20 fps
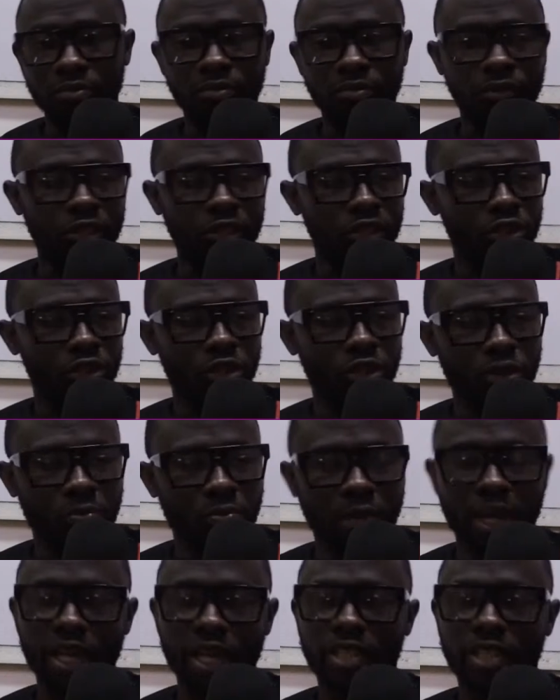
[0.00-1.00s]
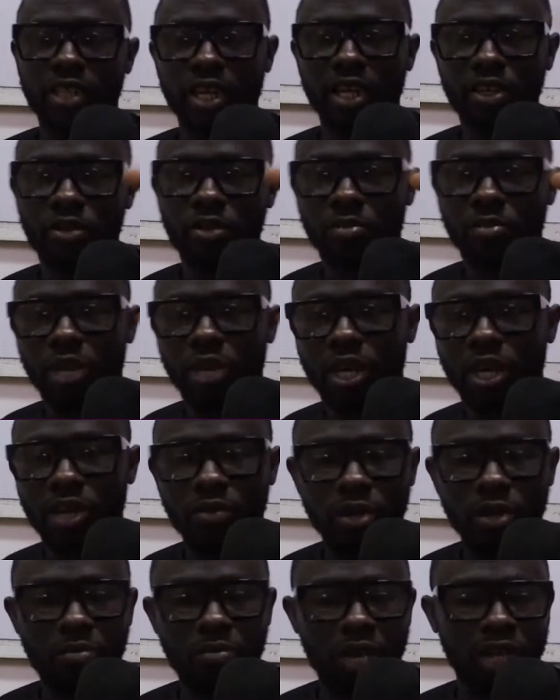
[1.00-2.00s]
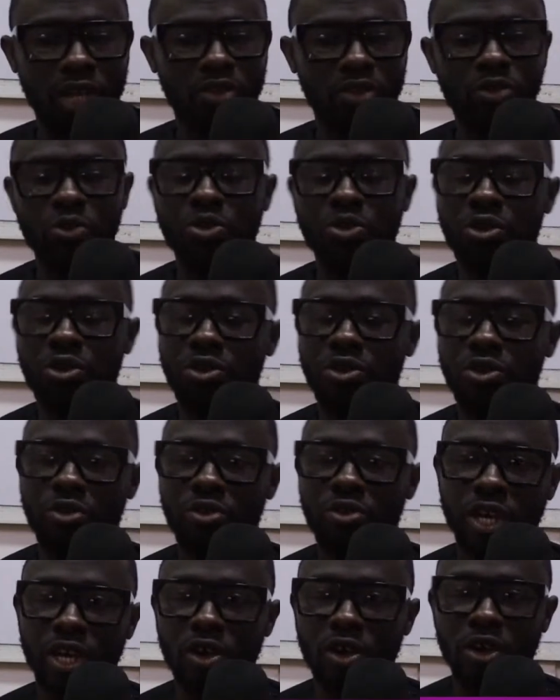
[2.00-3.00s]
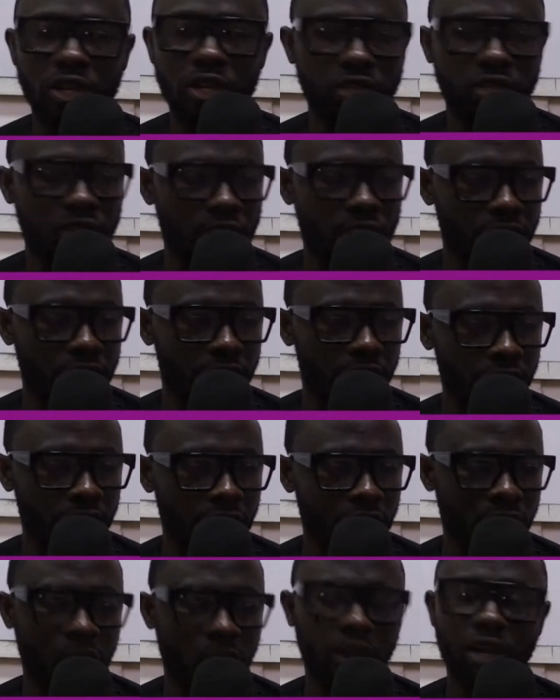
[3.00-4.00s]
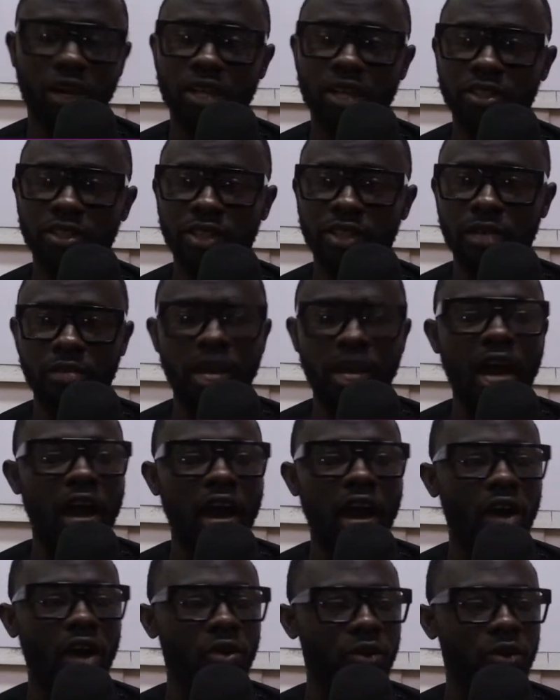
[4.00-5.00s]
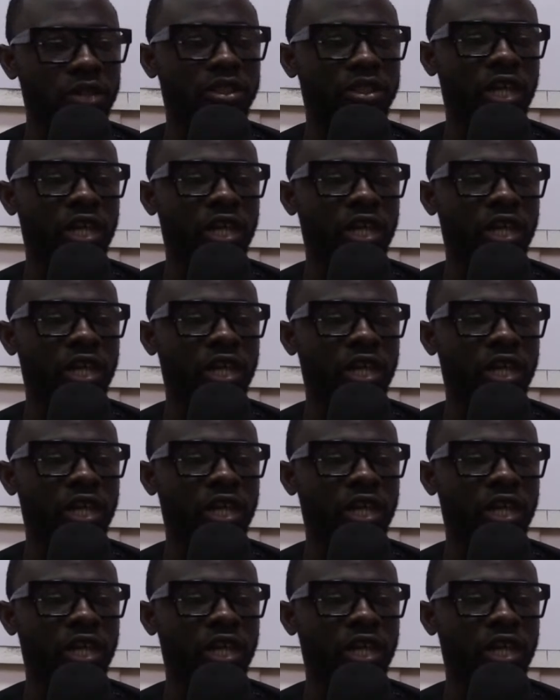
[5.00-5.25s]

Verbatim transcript: So you pick it and you begin with plus 233, ignore the zero, and you can send me hi on WhatsApp.